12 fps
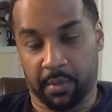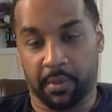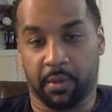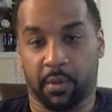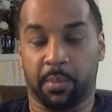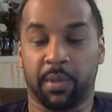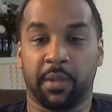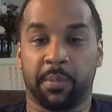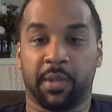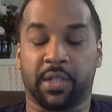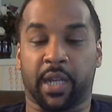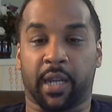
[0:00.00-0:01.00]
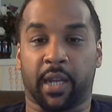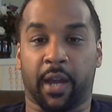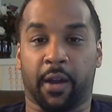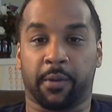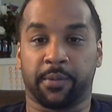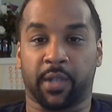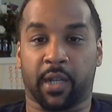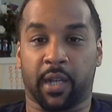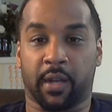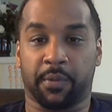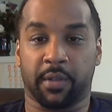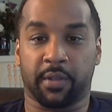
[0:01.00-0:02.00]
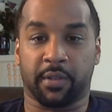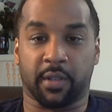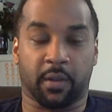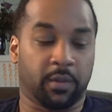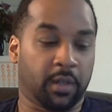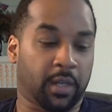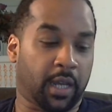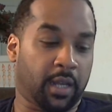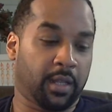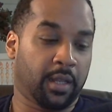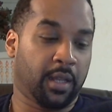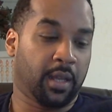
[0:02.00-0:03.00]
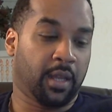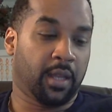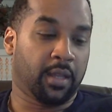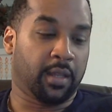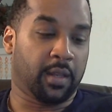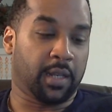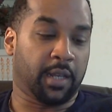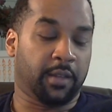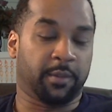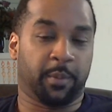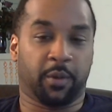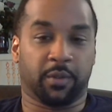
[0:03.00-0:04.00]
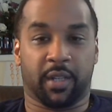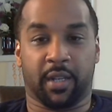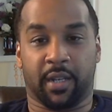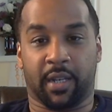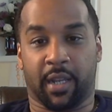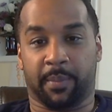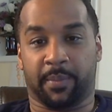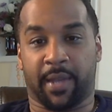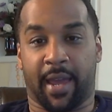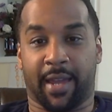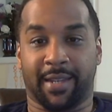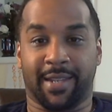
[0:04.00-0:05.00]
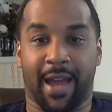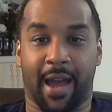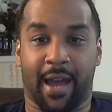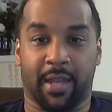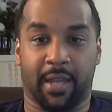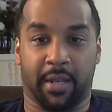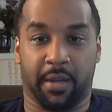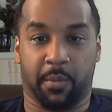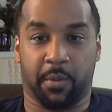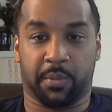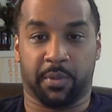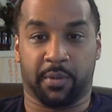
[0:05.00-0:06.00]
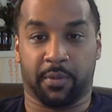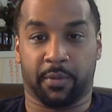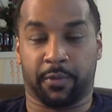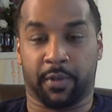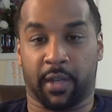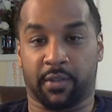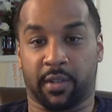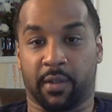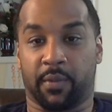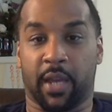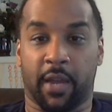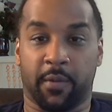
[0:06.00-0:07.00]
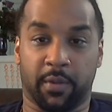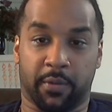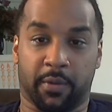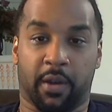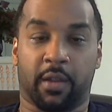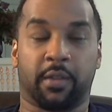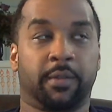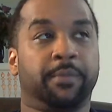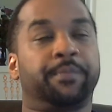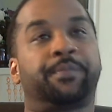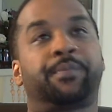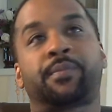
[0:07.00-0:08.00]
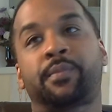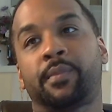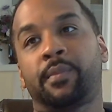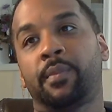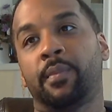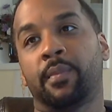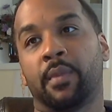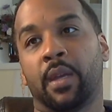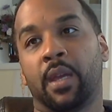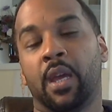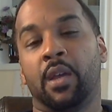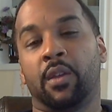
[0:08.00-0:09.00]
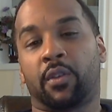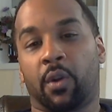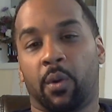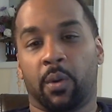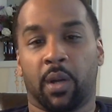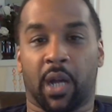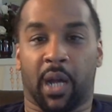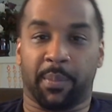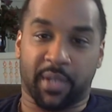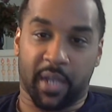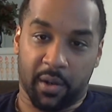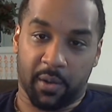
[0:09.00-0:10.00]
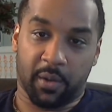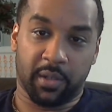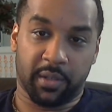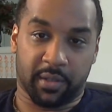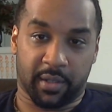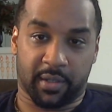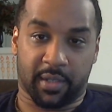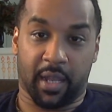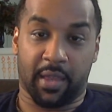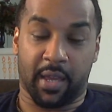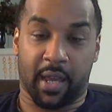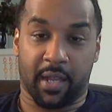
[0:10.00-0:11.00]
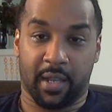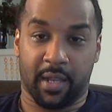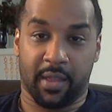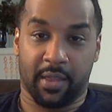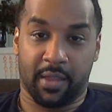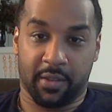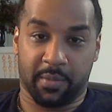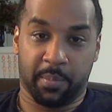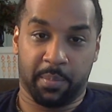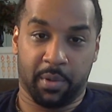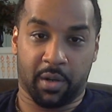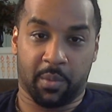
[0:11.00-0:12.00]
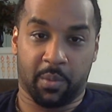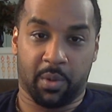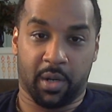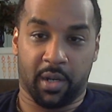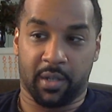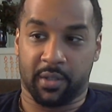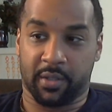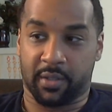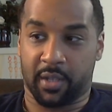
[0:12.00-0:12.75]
Don't believe me? Check it out. Check it out for yourself. Look at the names. Most of their names had Yah in it, which was a reflection of the Heavenly Father. So I'm saying all this to say that this book was